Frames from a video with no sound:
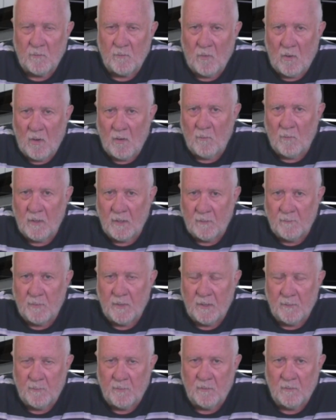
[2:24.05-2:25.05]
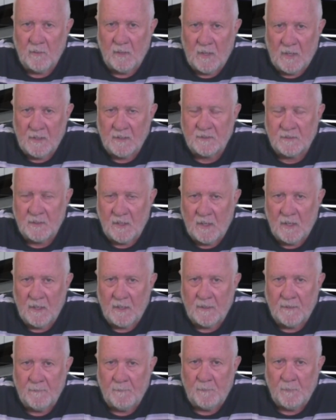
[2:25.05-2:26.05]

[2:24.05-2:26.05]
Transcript: right-wing people are saying